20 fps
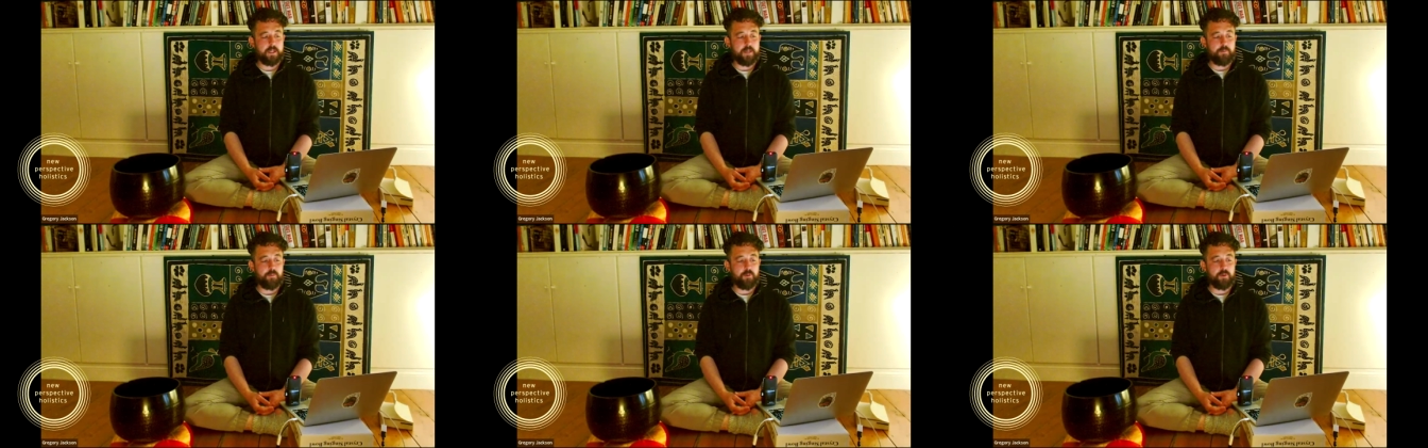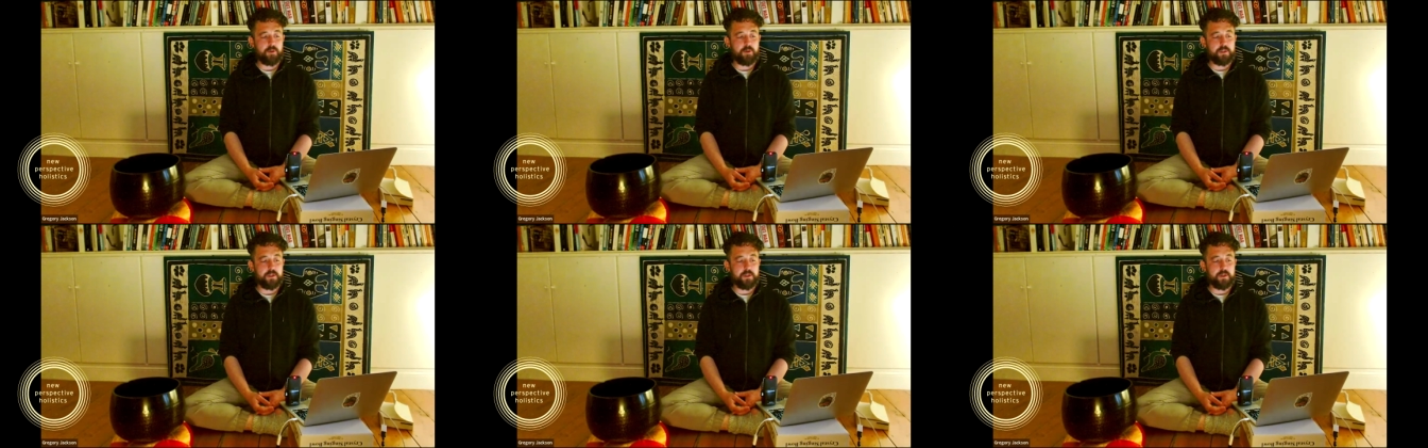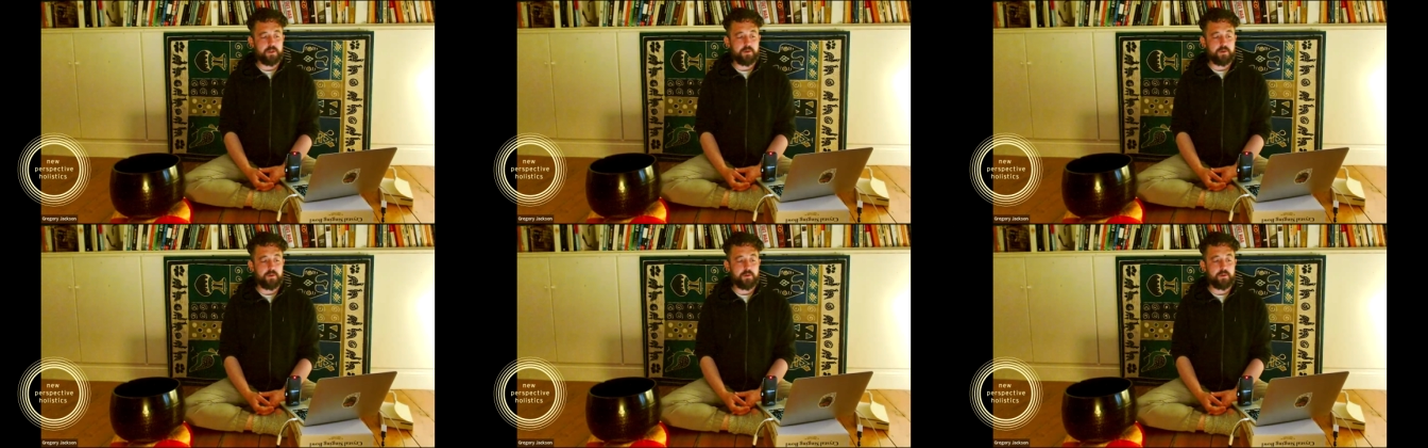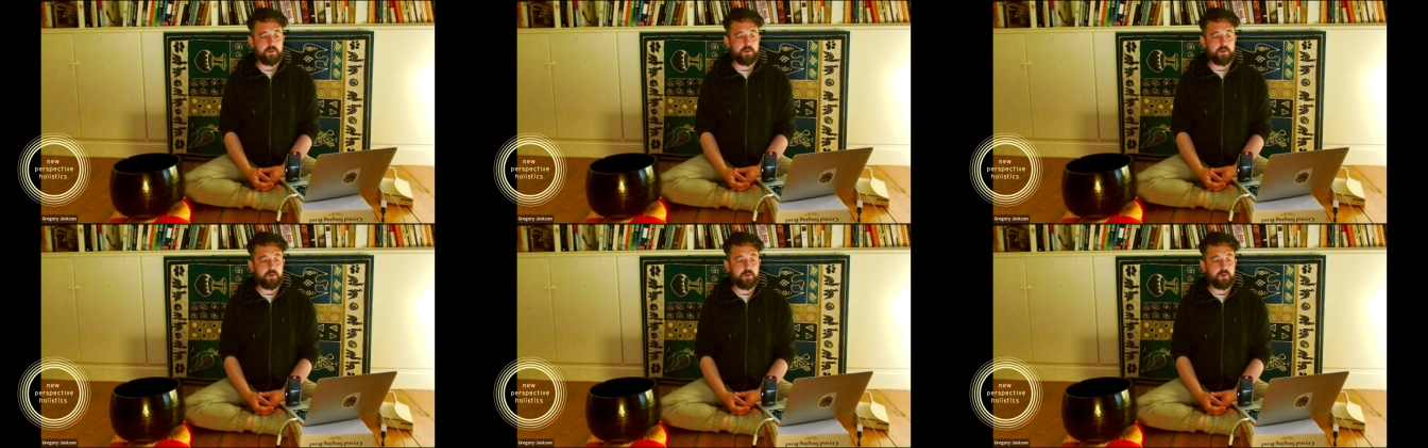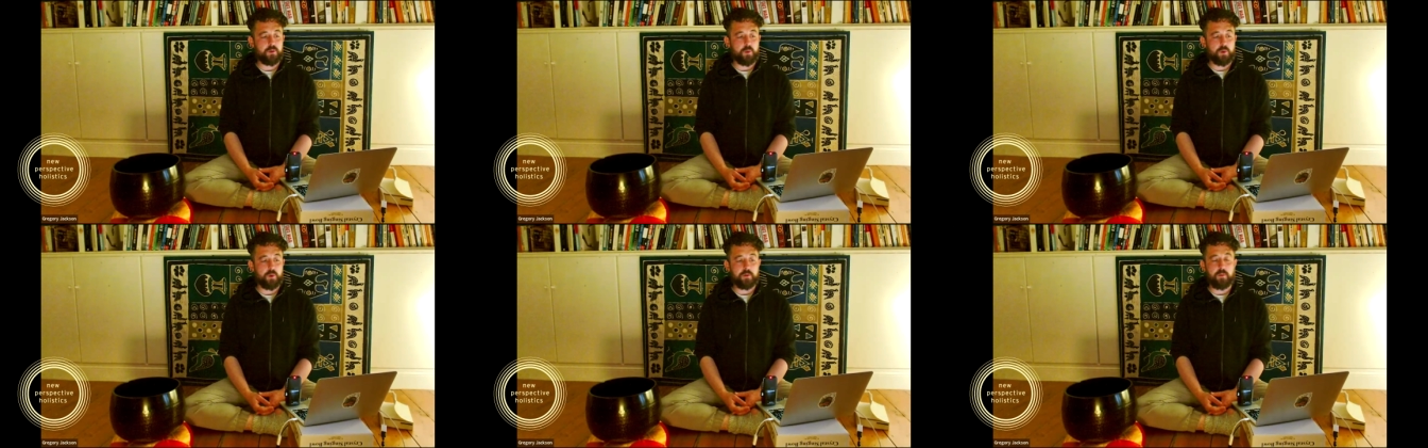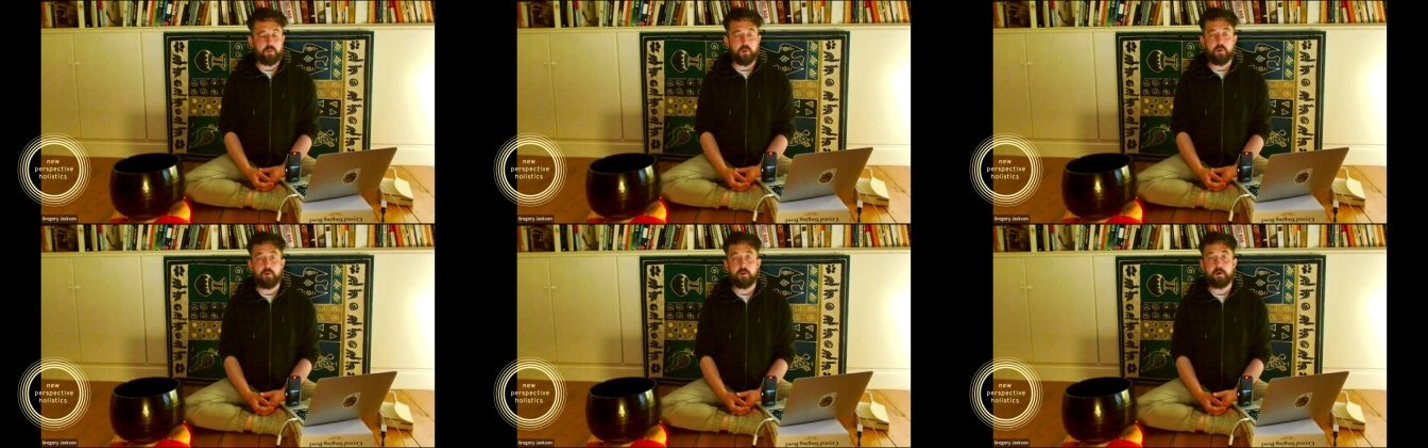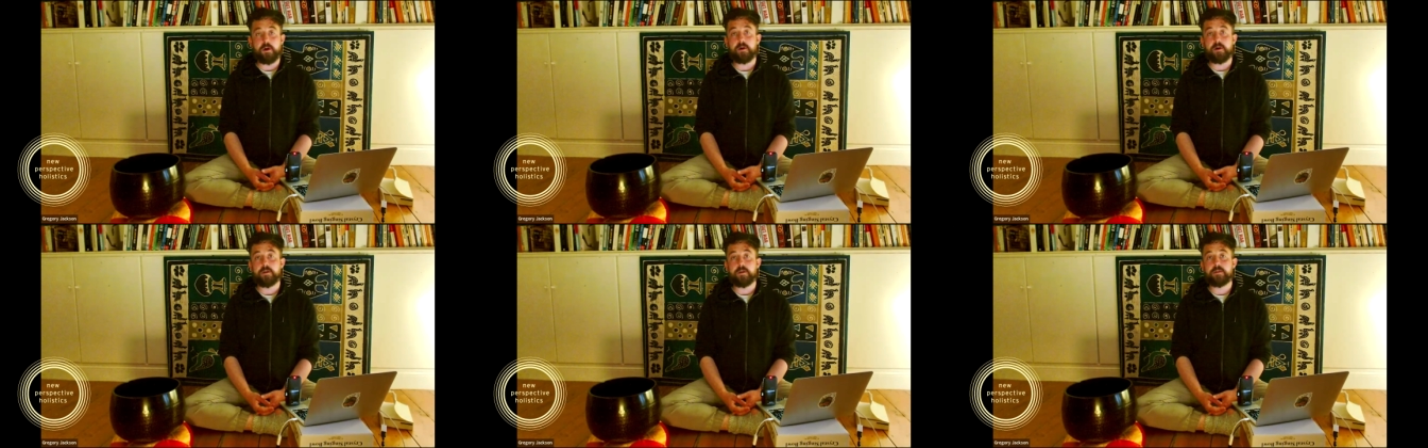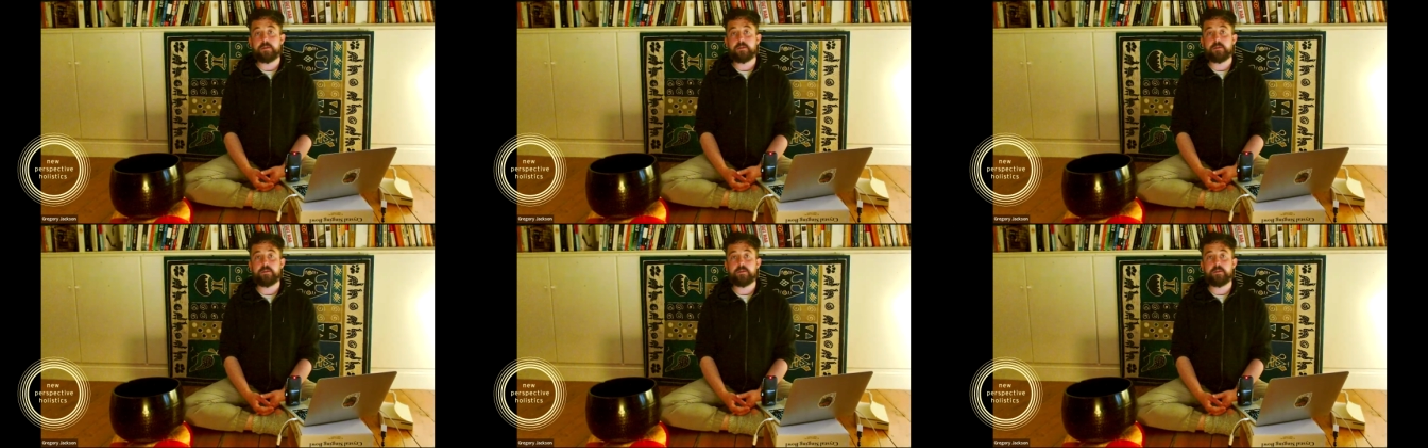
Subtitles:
And then we'll do one more